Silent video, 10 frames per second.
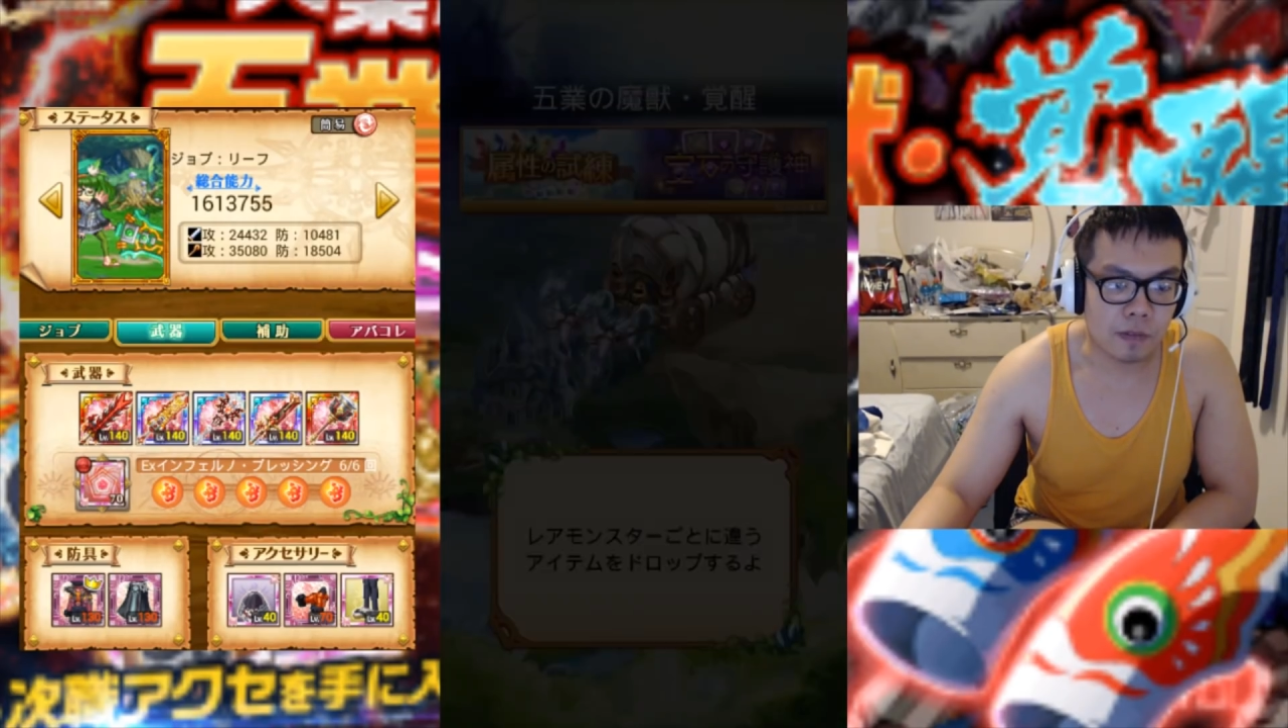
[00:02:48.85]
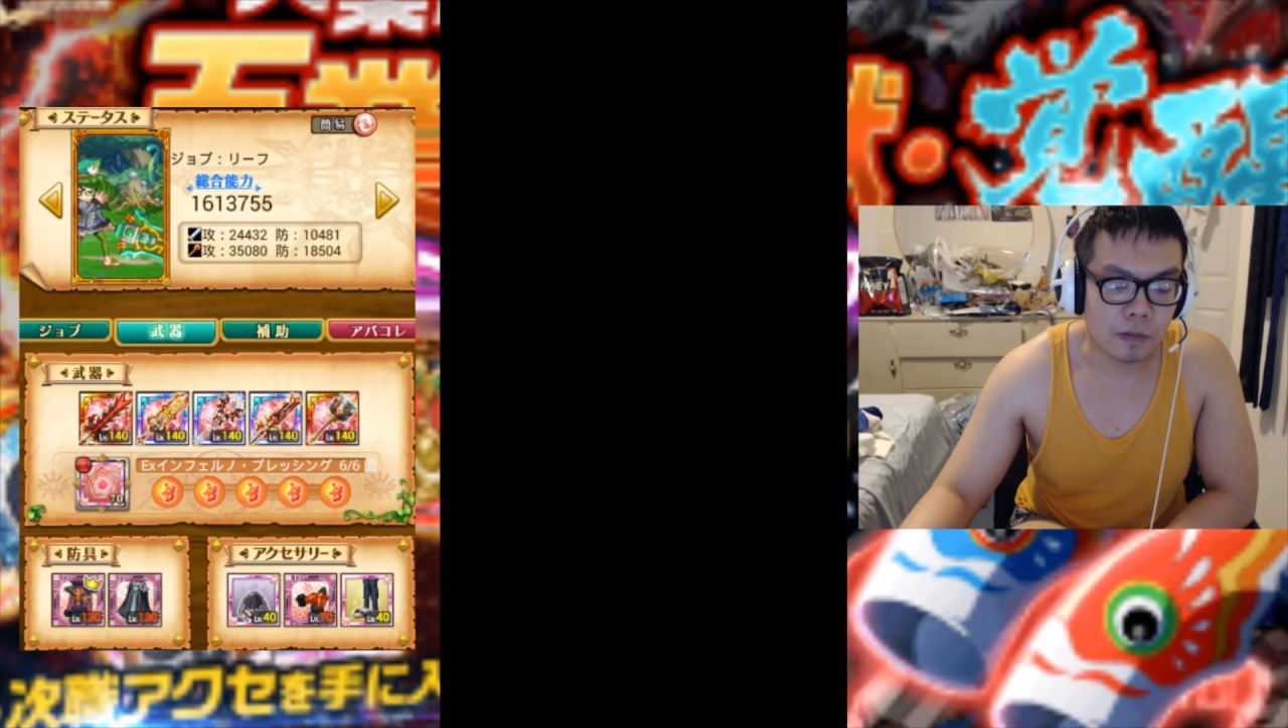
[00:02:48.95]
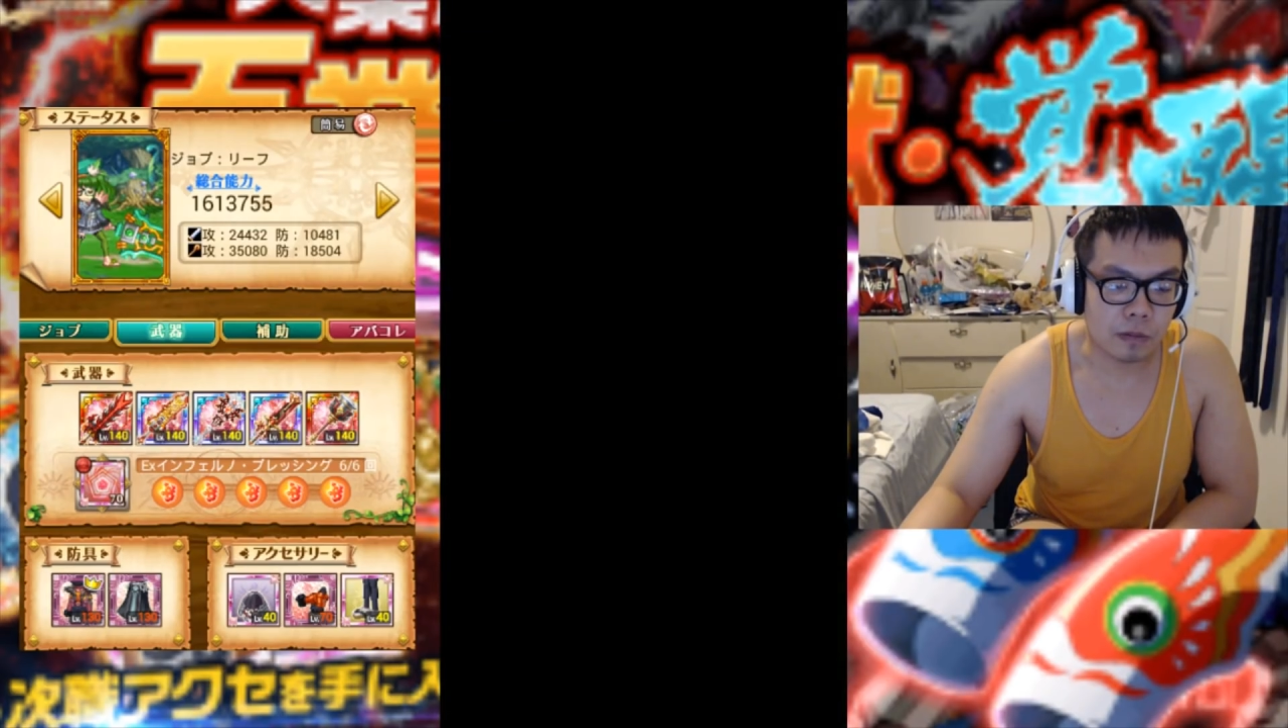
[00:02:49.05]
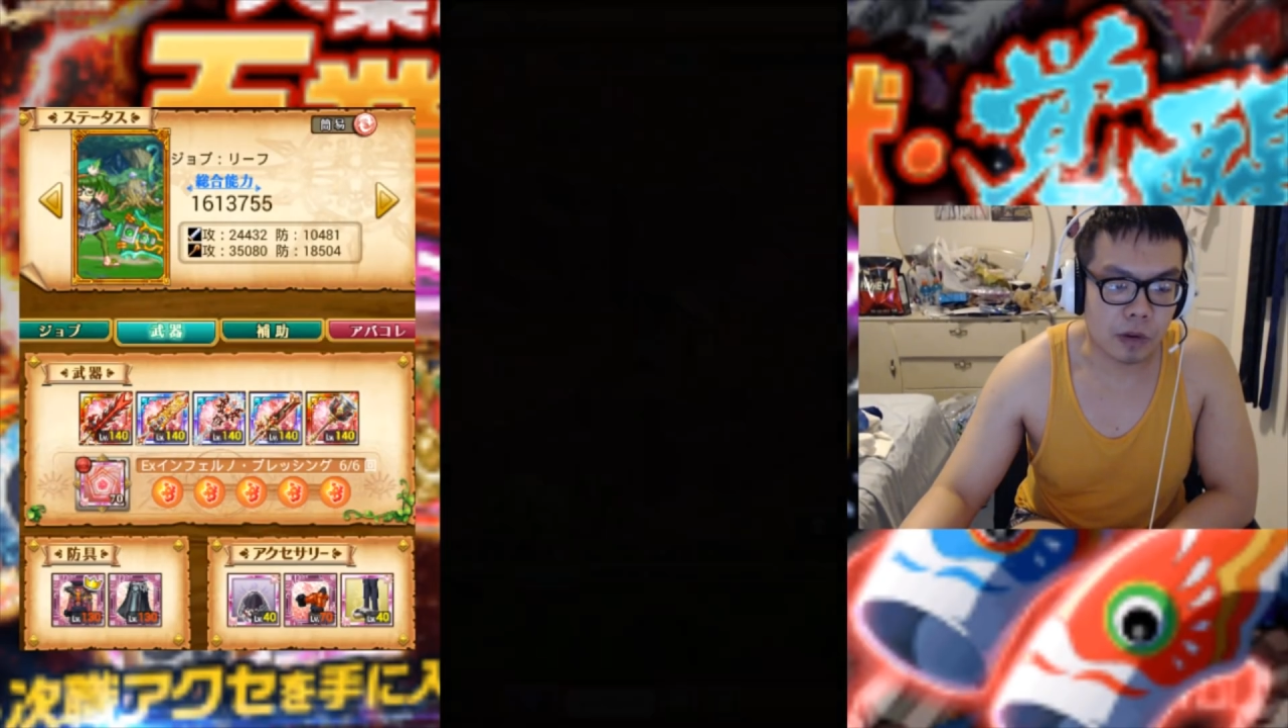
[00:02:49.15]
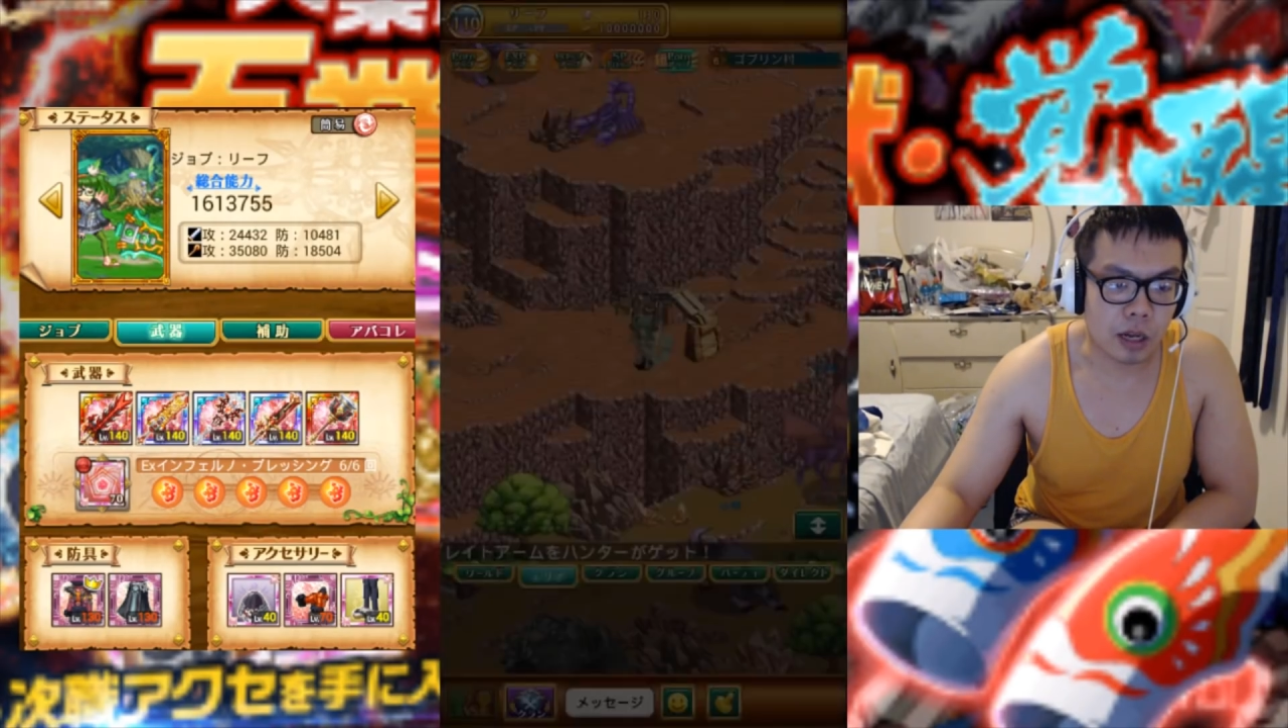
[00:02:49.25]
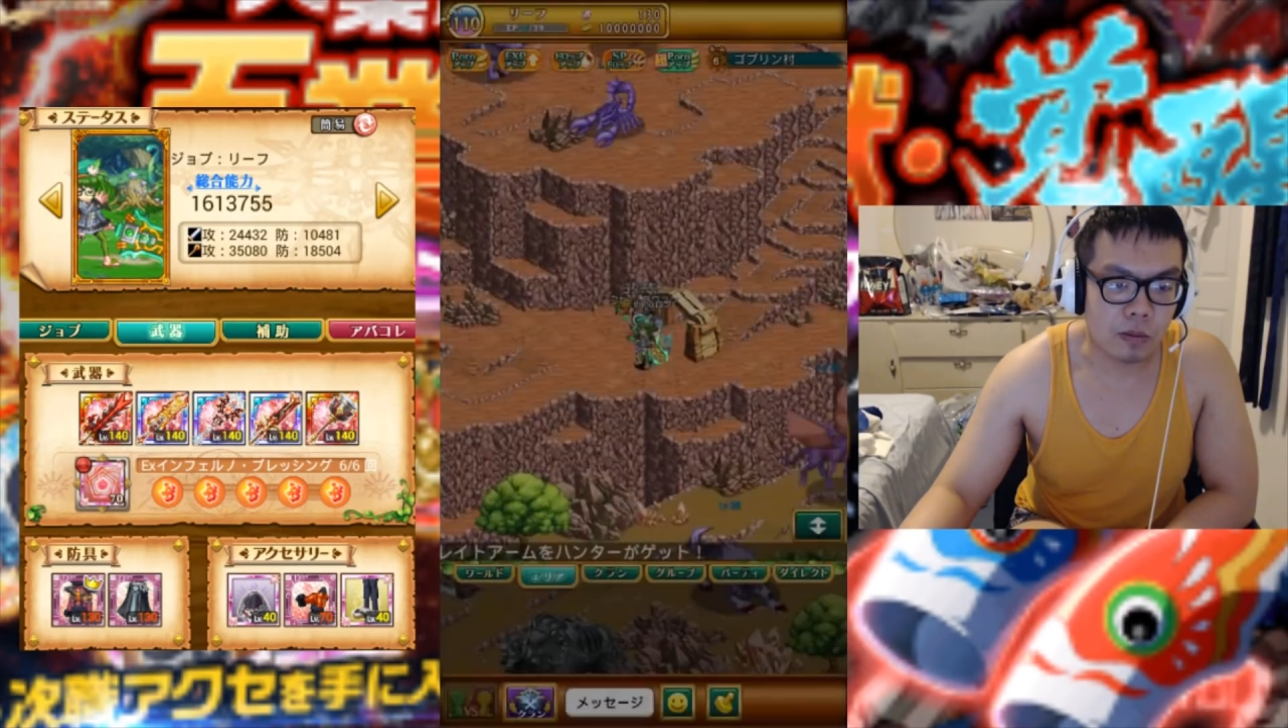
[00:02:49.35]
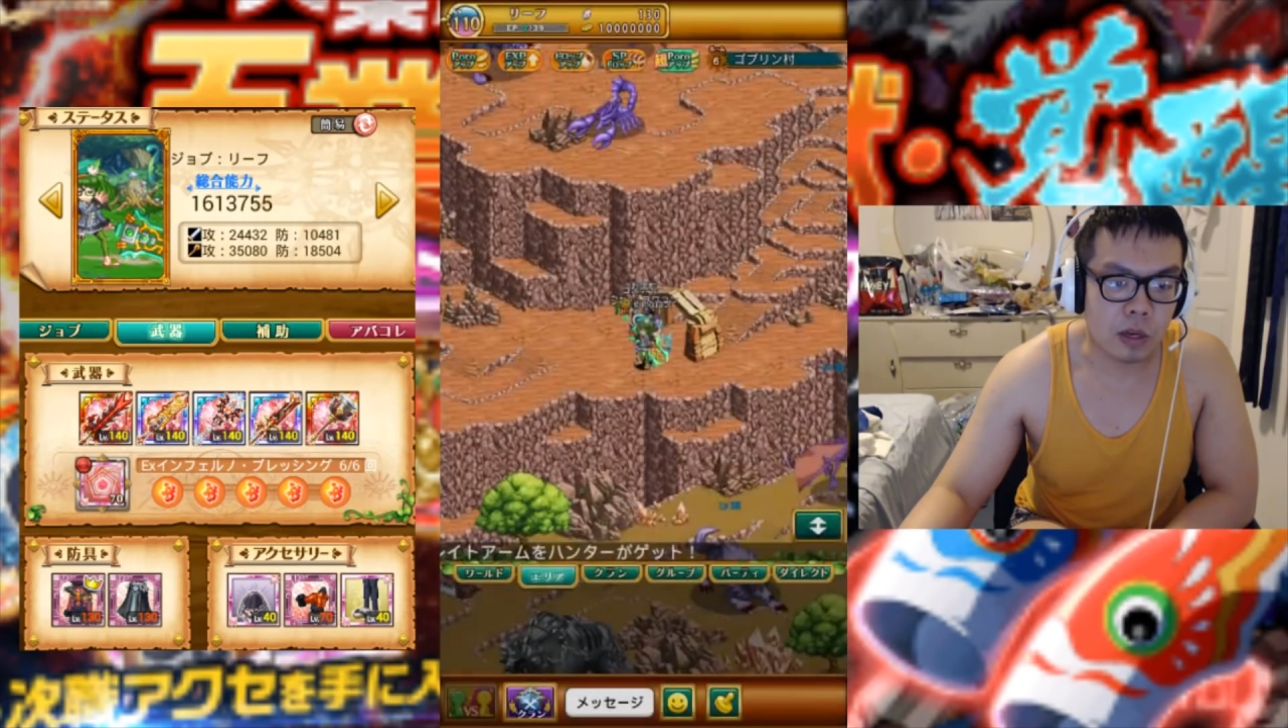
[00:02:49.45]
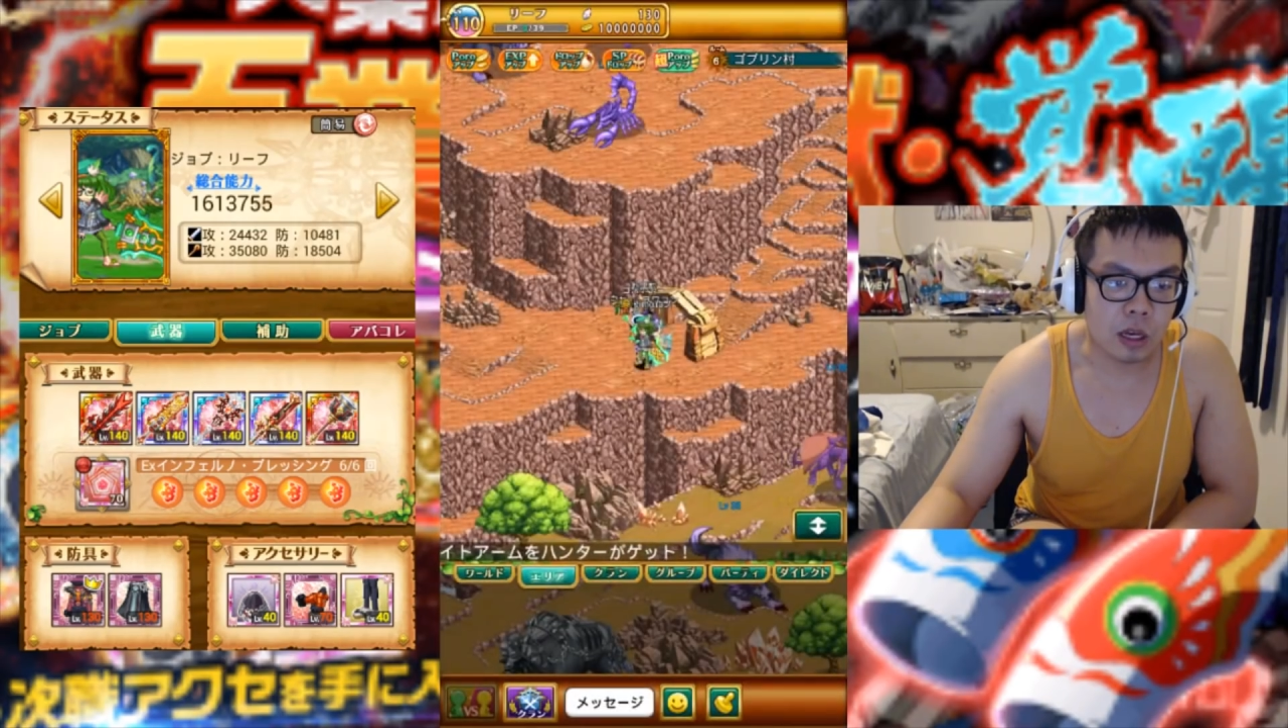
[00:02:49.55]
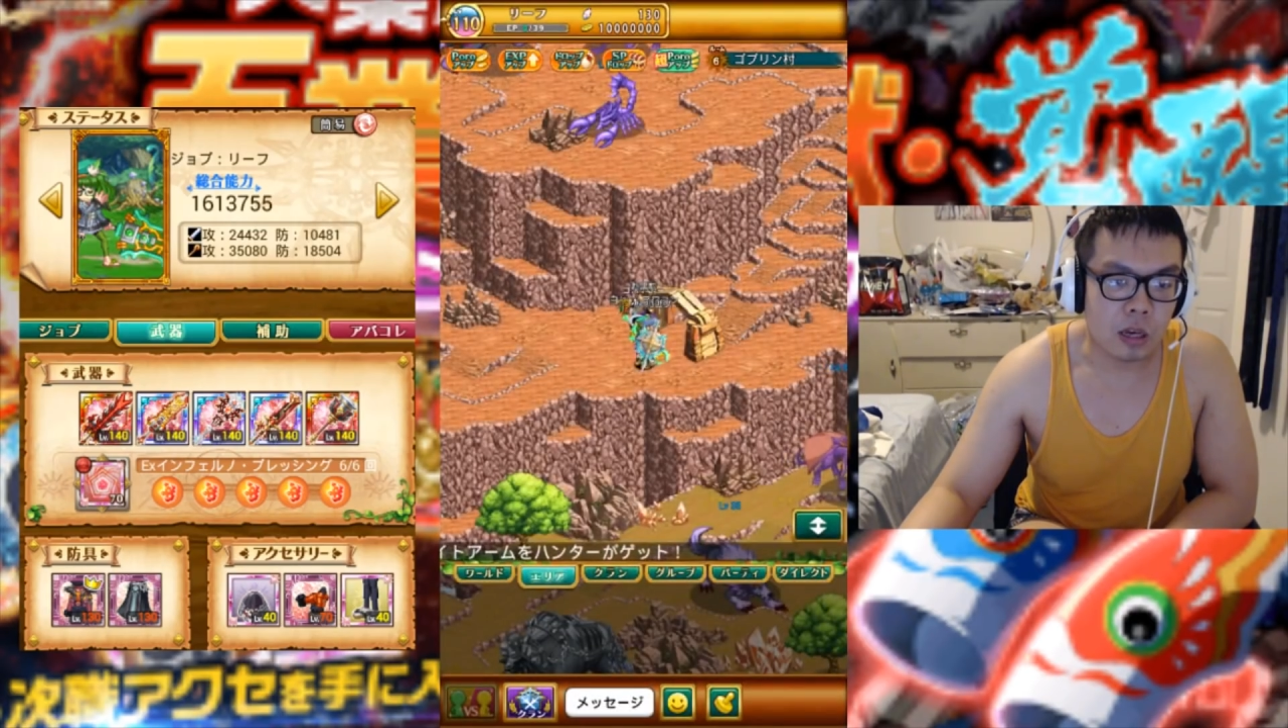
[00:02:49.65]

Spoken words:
from Graham.